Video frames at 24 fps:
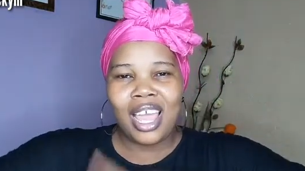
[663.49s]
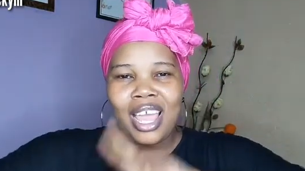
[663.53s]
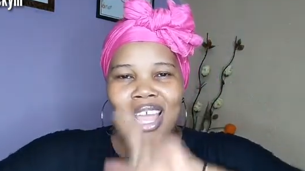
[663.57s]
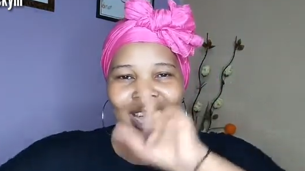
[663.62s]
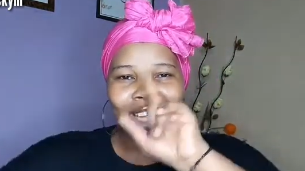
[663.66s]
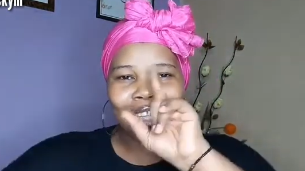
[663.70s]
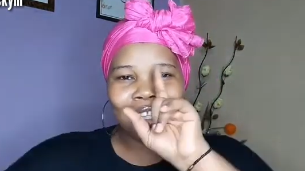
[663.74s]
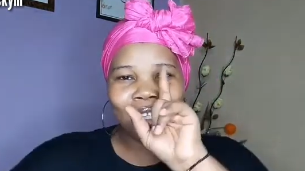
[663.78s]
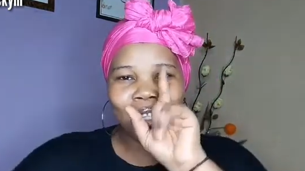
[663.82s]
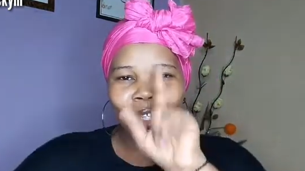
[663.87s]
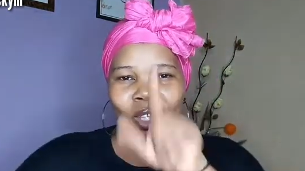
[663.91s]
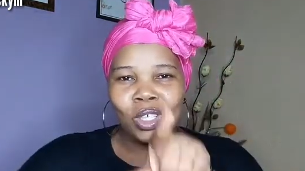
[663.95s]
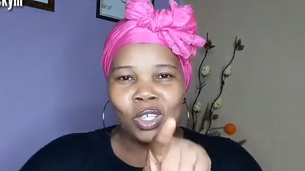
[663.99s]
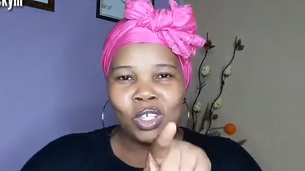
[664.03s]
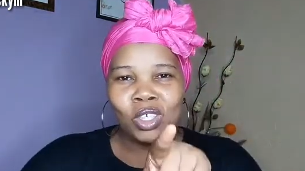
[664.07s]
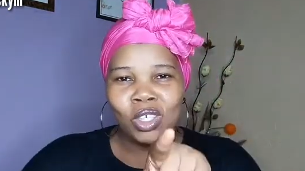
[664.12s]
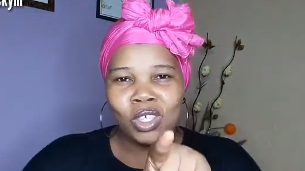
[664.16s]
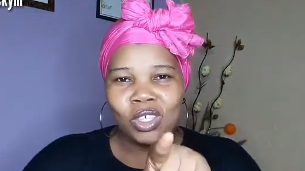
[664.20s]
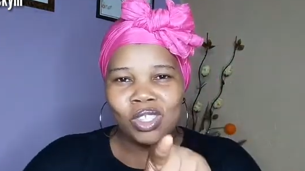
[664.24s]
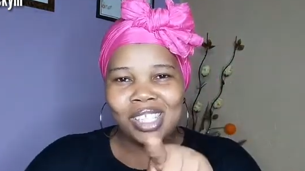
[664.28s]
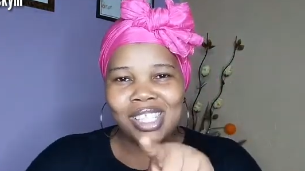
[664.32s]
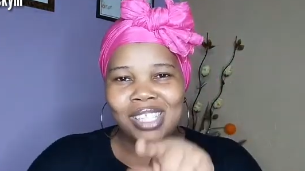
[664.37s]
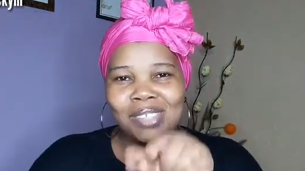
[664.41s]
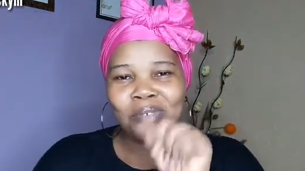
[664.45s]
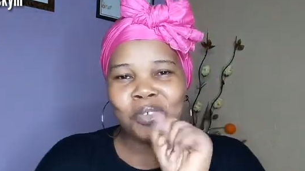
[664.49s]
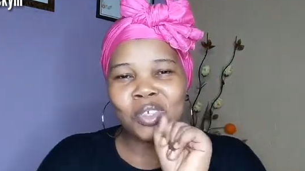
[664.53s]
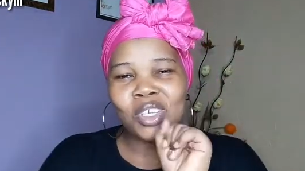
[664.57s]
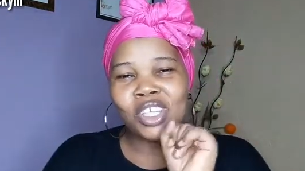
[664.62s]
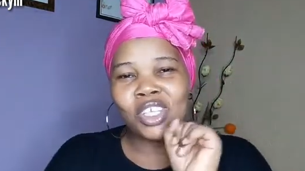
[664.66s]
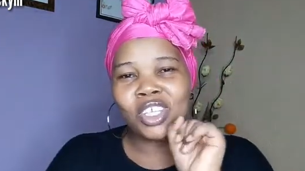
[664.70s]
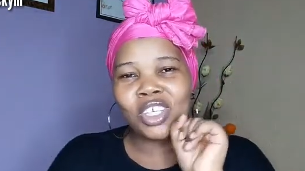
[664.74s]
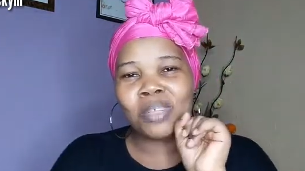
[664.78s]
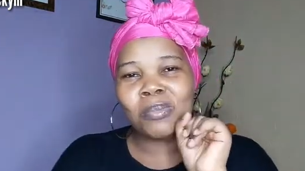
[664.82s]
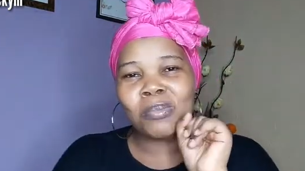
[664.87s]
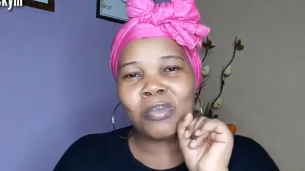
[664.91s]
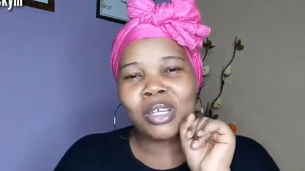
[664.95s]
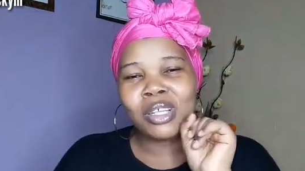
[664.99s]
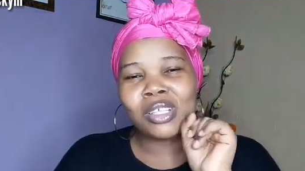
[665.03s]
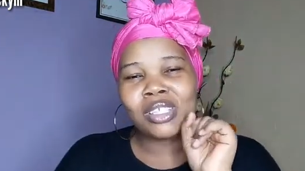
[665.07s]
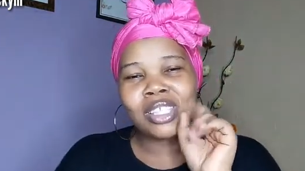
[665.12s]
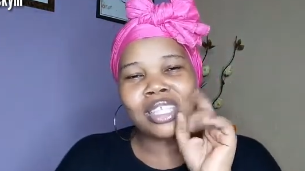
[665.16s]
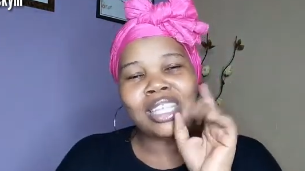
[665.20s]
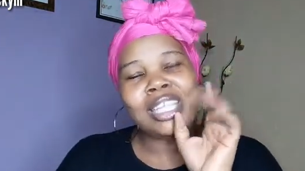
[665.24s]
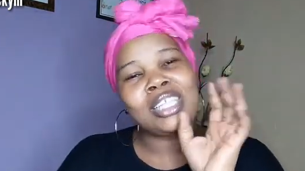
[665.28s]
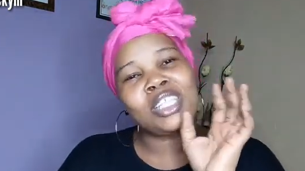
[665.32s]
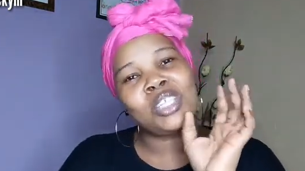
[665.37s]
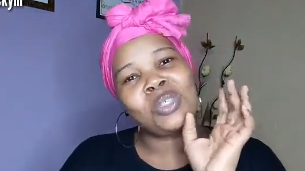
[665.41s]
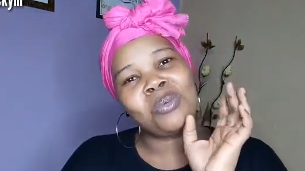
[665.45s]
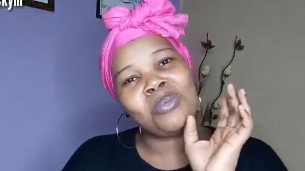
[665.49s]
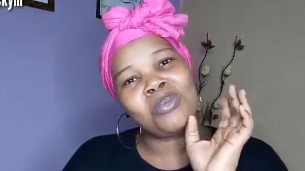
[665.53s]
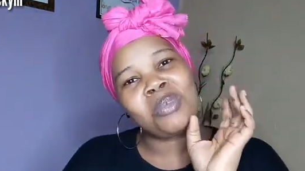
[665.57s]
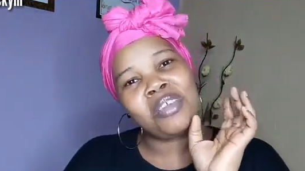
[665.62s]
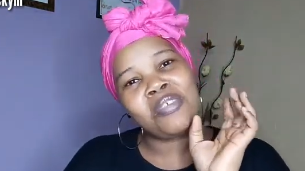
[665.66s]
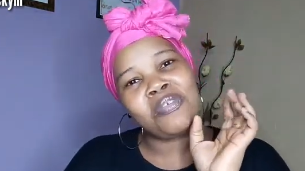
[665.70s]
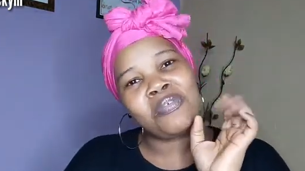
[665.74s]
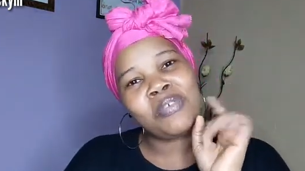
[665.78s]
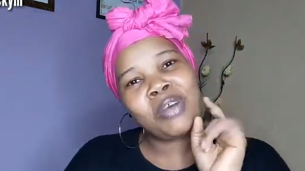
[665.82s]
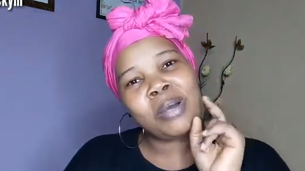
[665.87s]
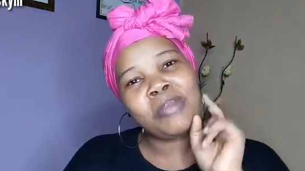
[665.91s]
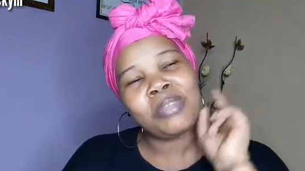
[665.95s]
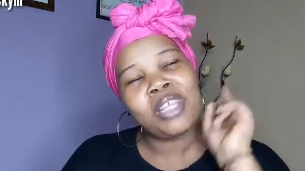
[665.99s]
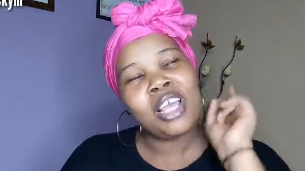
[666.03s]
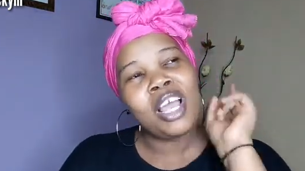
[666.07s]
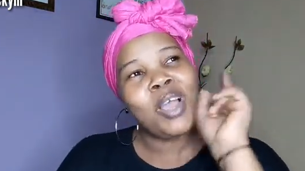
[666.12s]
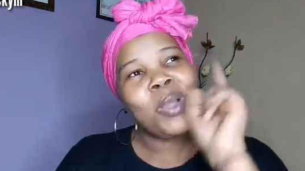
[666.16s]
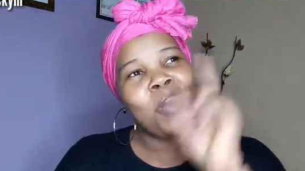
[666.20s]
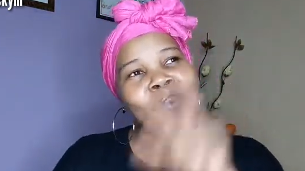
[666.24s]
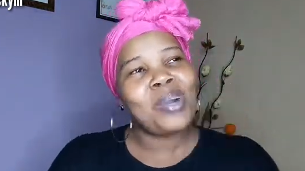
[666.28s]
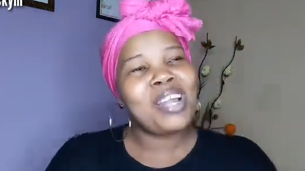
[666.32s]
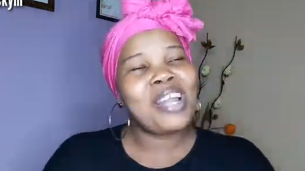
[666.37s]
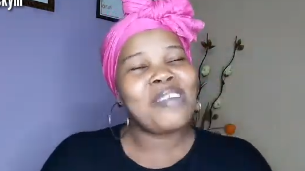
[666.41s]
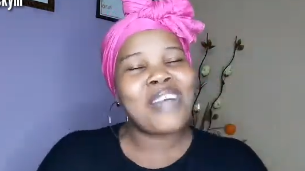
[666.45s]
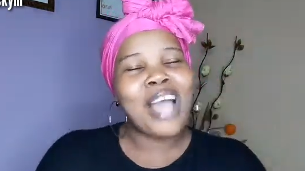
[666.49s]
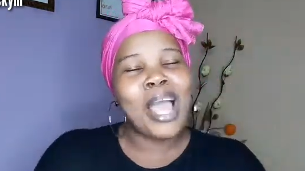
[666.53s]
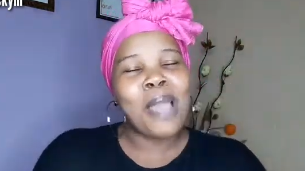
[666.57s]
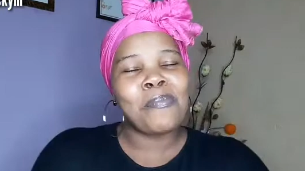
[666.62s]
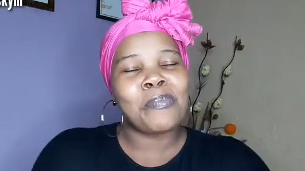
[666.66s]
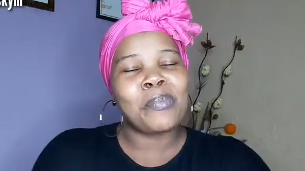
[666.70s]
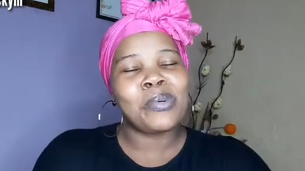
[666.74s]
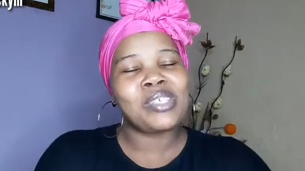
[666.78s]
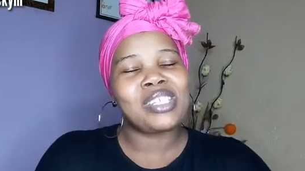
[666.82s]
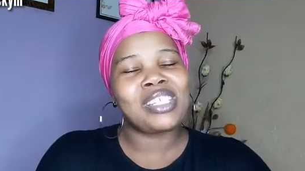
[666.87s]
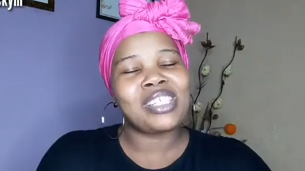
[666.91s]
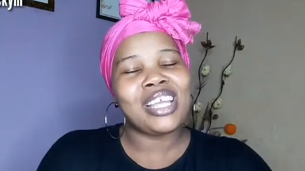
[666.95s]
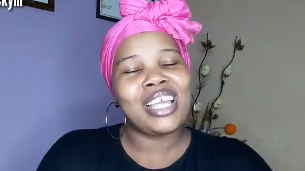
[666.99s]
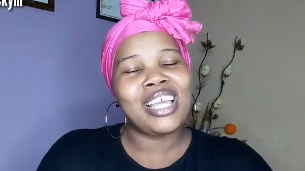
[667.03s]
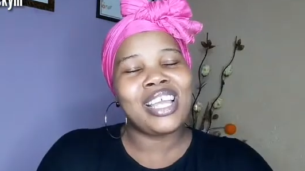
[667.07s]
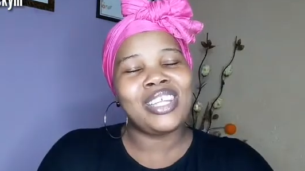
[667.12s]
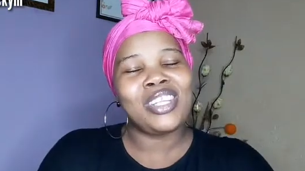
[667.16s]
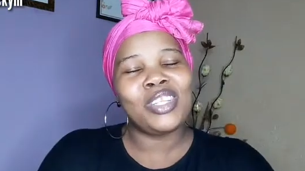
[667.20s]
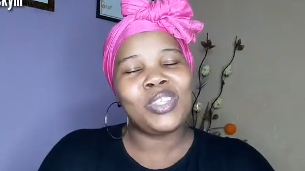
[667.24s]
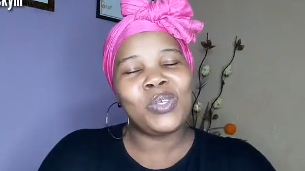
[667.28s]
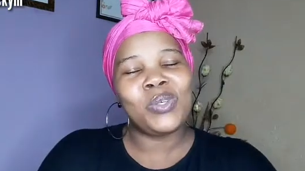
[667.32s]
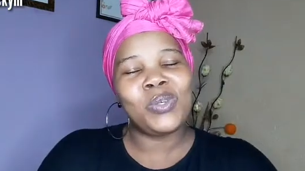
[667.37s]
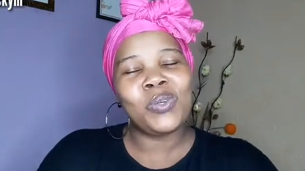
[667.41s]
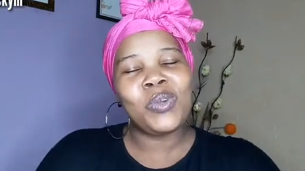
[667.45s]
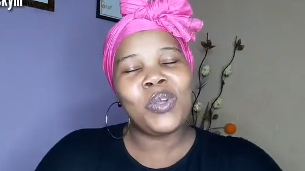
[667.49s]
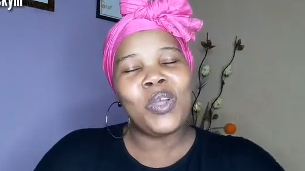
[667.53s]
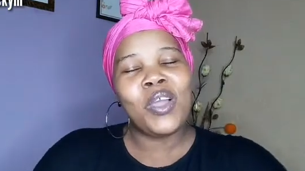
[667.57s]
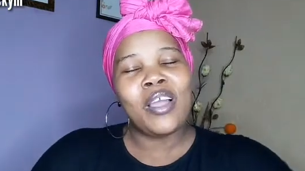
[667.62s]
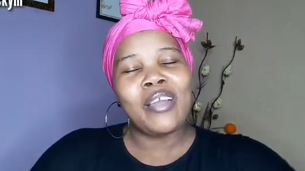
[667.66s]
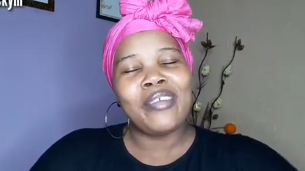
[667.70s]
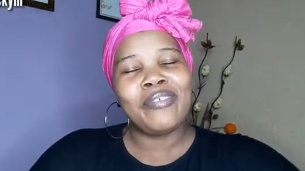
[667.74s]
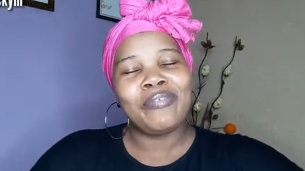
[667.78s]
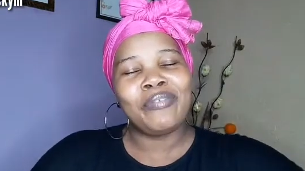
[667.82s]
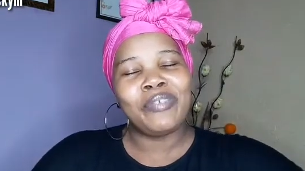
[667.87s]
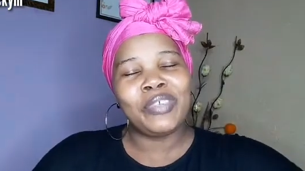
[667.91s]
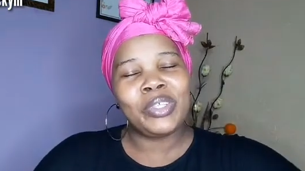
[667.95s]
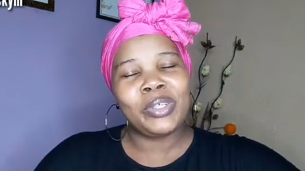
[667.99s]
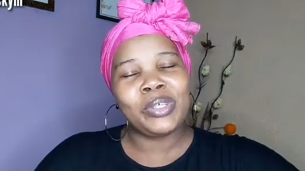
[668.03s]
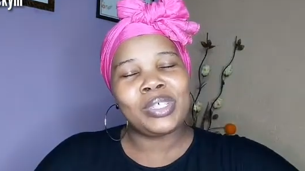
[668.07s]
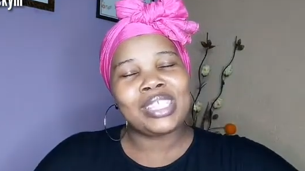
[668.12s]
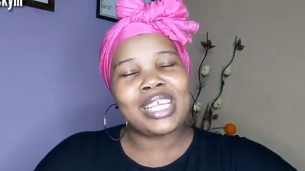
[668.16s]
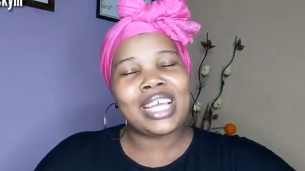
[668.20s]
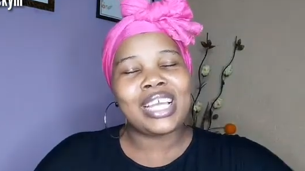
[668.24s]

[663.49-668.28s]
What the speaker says: and turn on your notification bell so that you'll be informed whenever I post a new video.